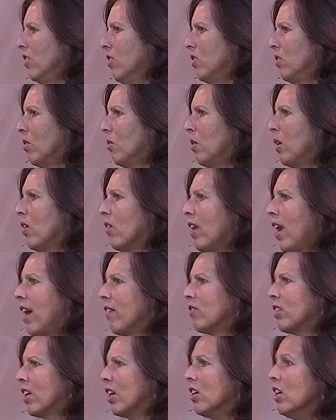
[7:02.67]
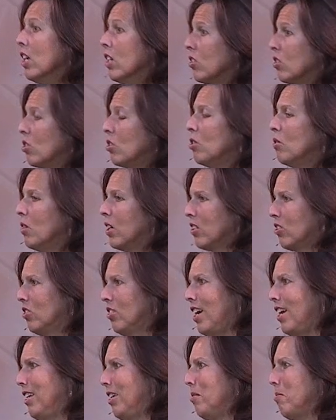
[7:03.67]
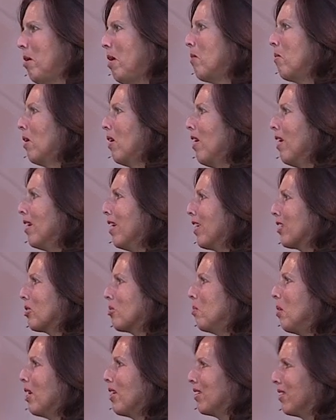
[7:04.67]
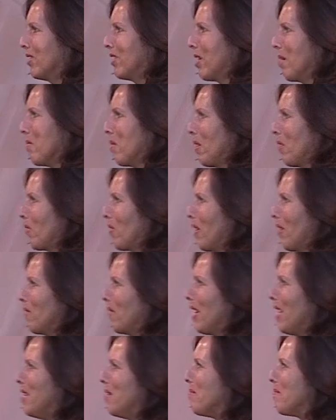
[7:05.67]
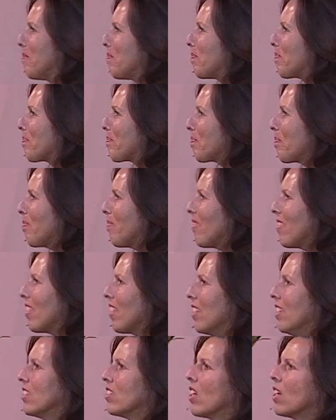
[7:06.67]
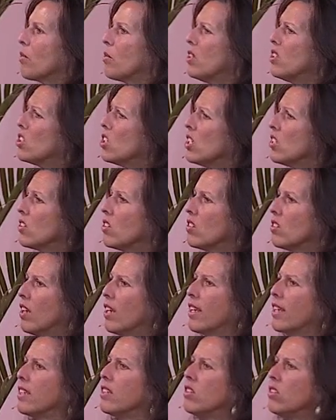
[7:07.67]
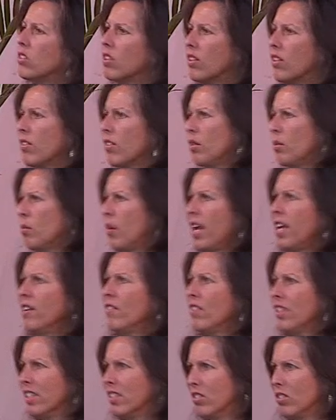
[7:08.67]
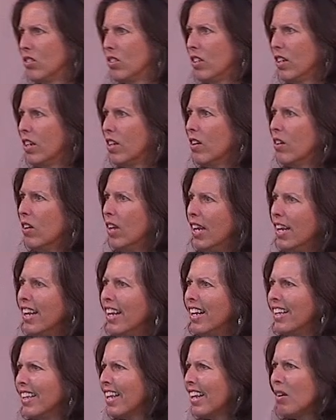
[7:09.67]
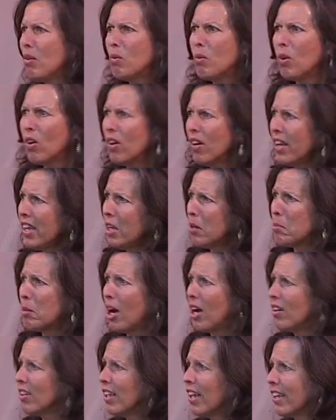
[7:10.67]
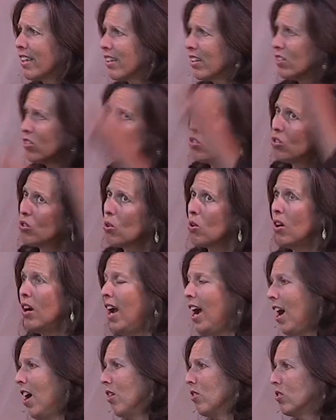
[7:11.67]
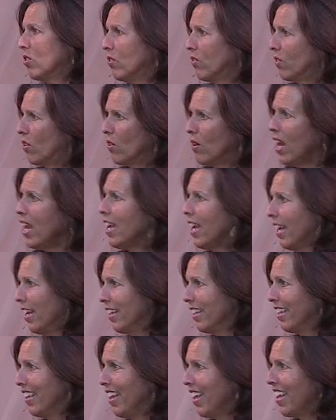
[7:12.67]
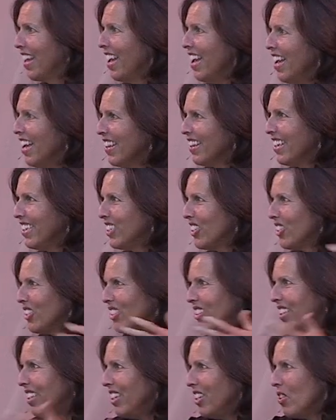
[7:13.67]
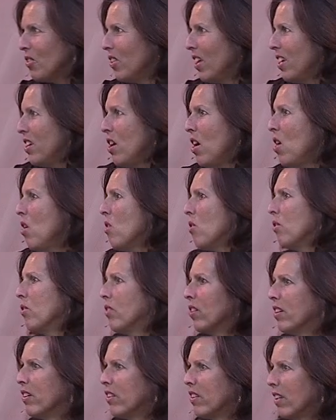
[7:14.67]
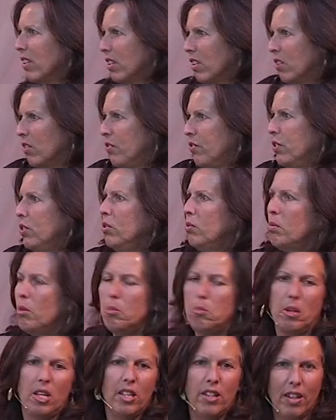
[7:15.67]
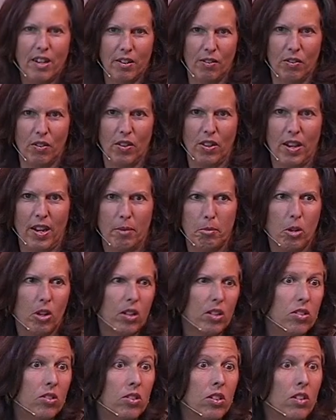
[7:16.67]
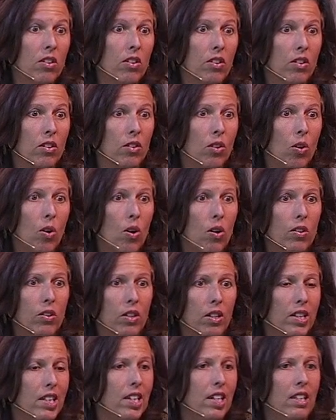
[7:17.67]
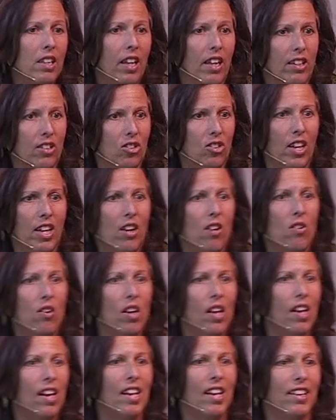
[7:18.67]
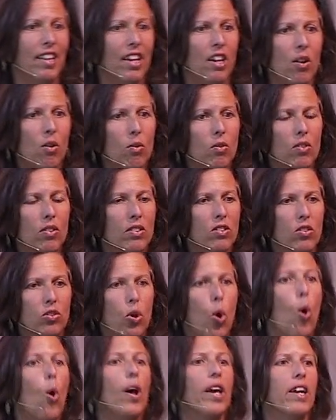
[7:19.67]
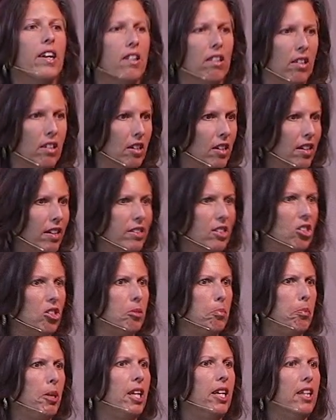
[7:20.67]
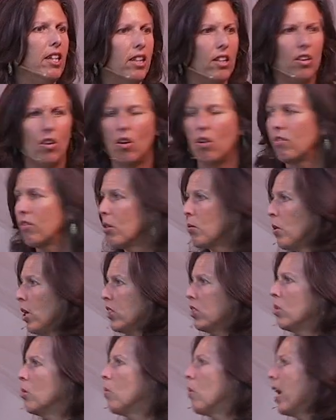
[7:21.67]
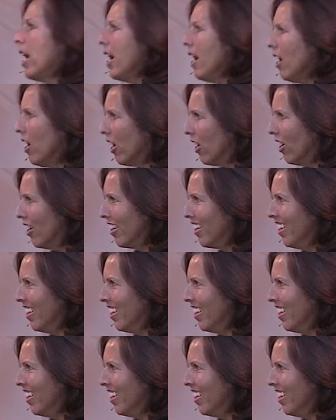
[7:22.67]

So we don't have to get too excited about where our next meal is coming from, right? It's like when Jesus said, Consider the ravens, you know? They don't worry about like a storehouse of grain. They, they just, you know, they know that their food will be there for them. Or consider the, lo- the lilies. They don't, they don't coil and spin over what to wear.